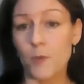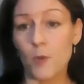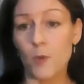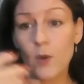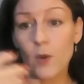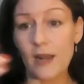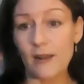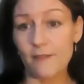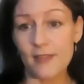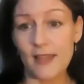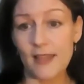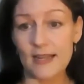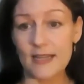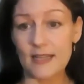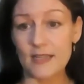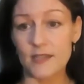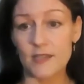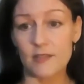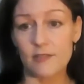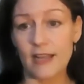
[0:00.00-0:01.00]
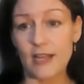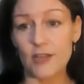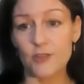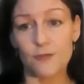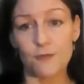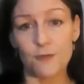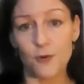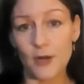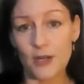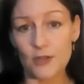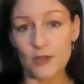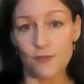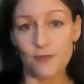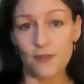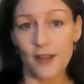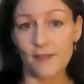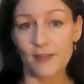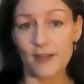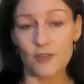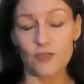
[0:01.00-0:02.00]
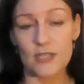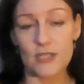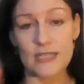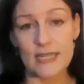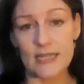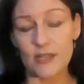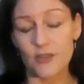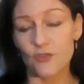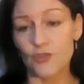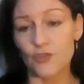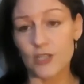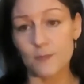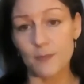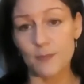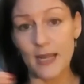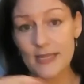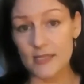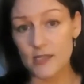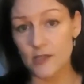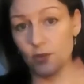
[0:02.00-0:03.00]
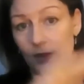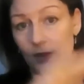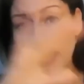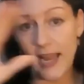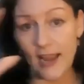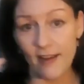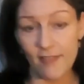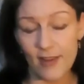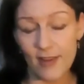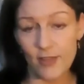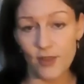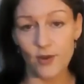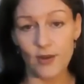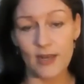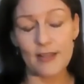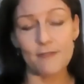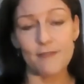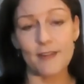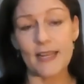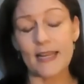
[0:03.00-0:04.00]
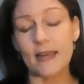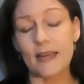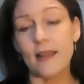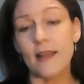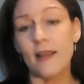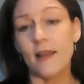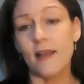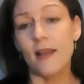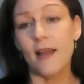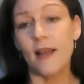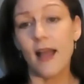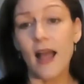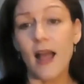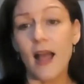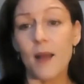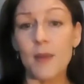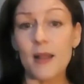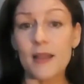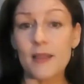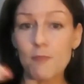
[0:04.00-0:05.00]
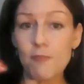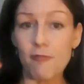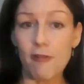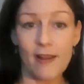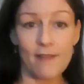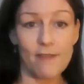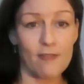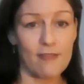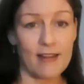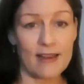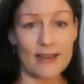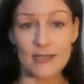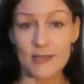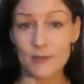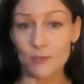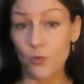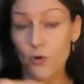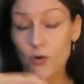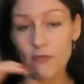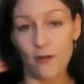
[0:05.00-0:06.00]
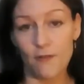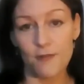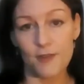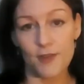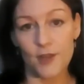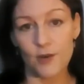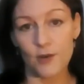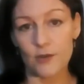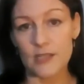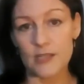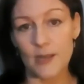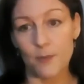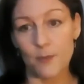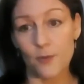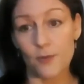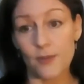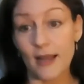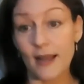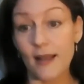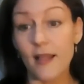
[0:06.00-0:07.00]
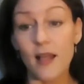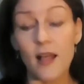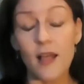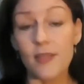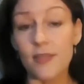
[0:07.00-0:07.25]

whatever that is, 300, 400, 500, 600, depending on the area that you live in. And the private rent is more often than not double that.